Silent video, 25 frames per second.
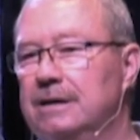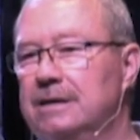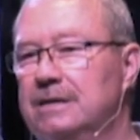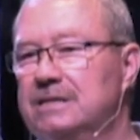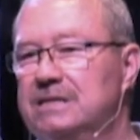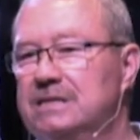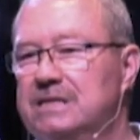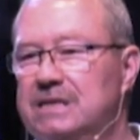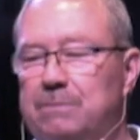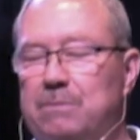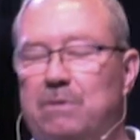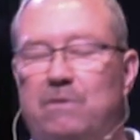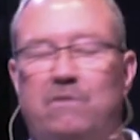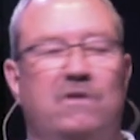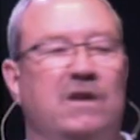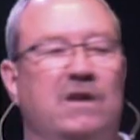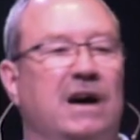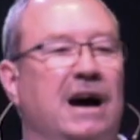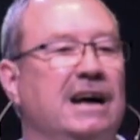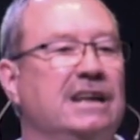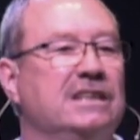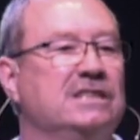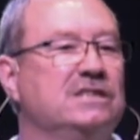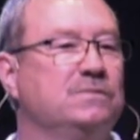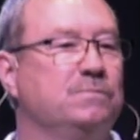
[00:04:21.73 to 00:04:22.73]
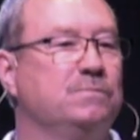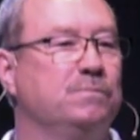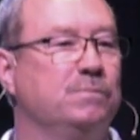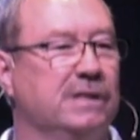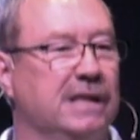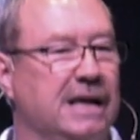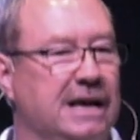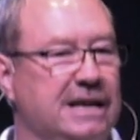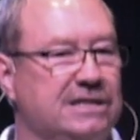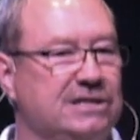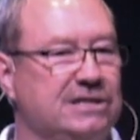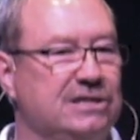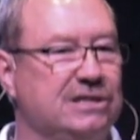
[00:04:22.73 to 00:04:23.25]
some of God's
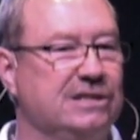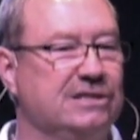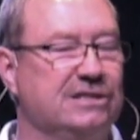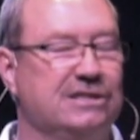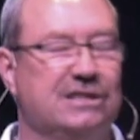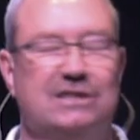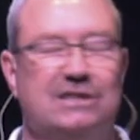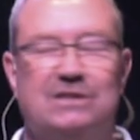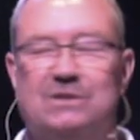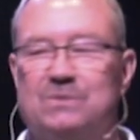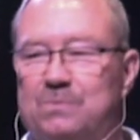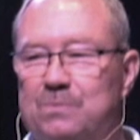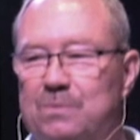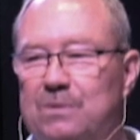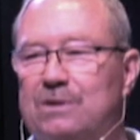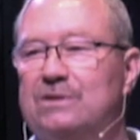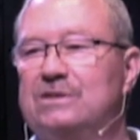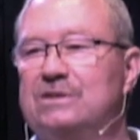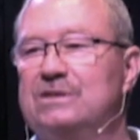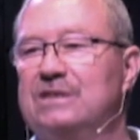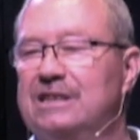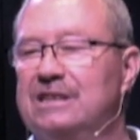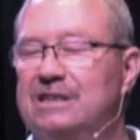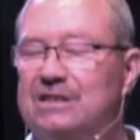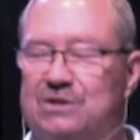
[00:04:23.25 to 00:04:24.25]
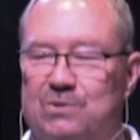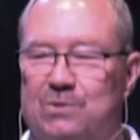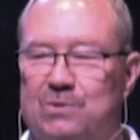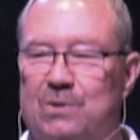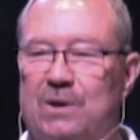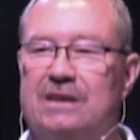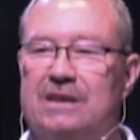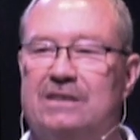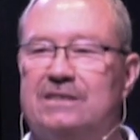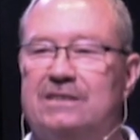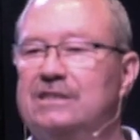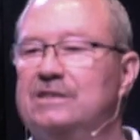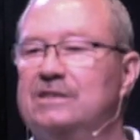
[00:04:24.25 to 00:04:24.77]
blessings, his mercy, his
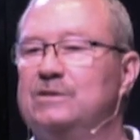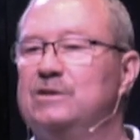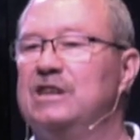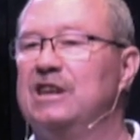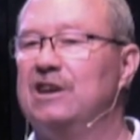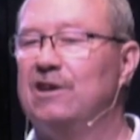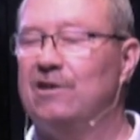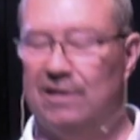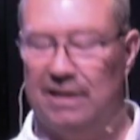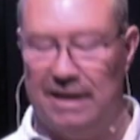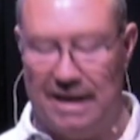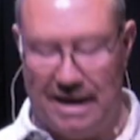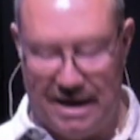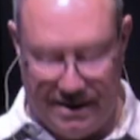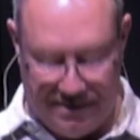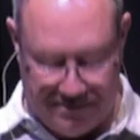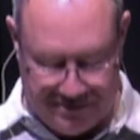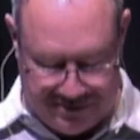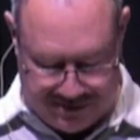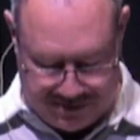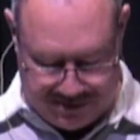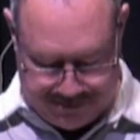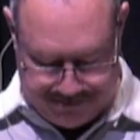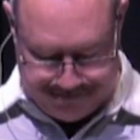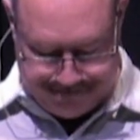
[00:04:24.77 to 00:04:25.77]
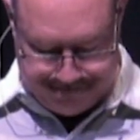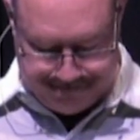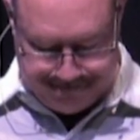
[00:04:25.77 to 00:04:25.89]
grace that's in our lives.